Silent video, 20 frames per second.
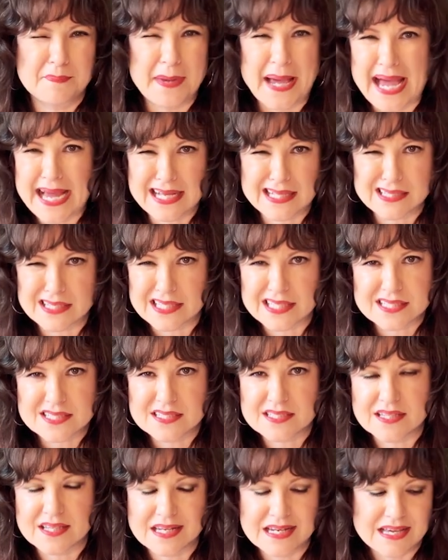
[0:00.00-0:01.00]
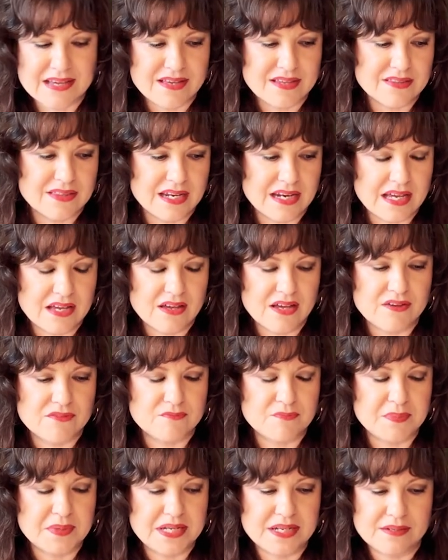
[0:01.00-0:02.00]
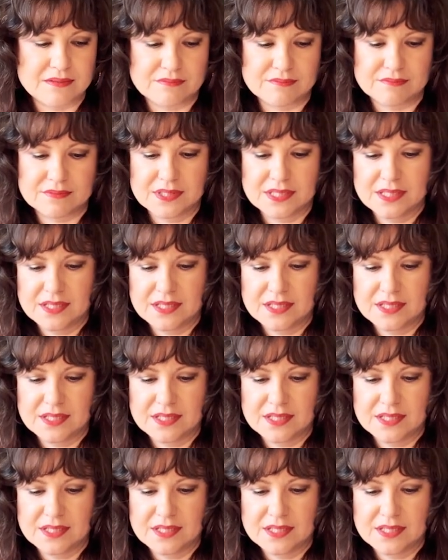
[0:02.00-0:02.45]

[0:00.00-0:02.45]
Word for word: backlist that I have been